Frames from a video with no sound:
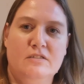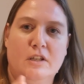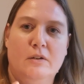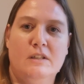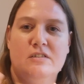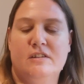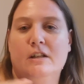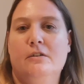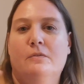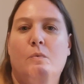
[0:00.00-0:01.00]
So
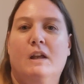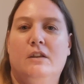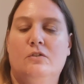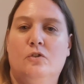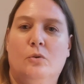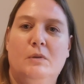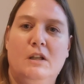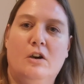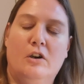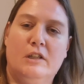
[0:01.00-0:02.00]
instead of where you're
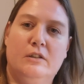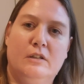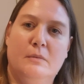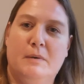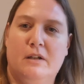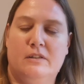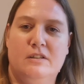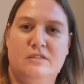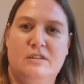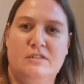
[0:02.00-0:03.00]
normally arguing about
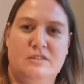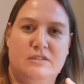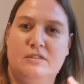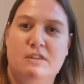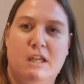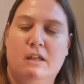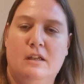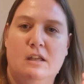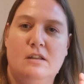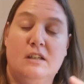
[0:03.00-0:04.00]
this
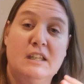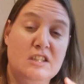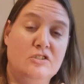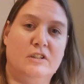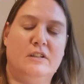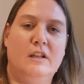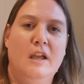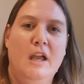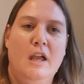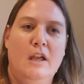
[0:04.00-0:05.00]
thing in the kitchen,
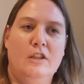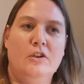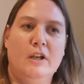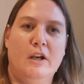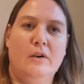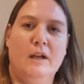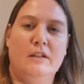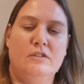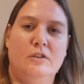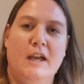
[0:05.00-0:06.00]
you go
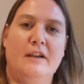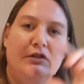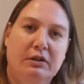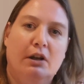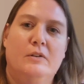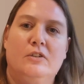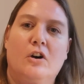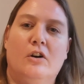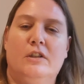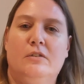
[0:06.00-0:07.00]
and you have to go and
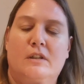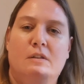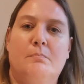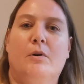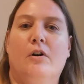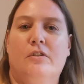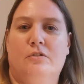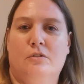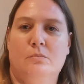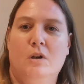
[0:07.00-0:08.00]
argue in the
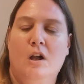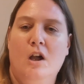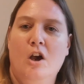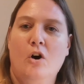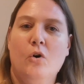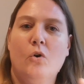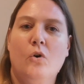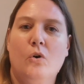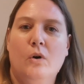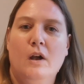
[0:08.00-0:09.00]
bathroom,
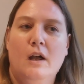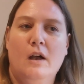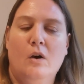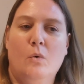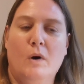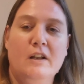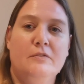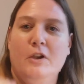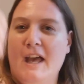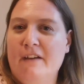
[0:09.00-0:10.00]
or one
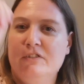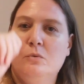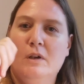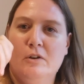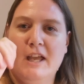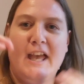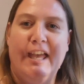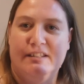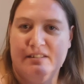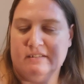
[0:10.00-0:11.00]
of you have to wear a
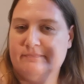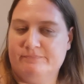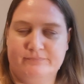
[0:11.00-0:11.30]
hat,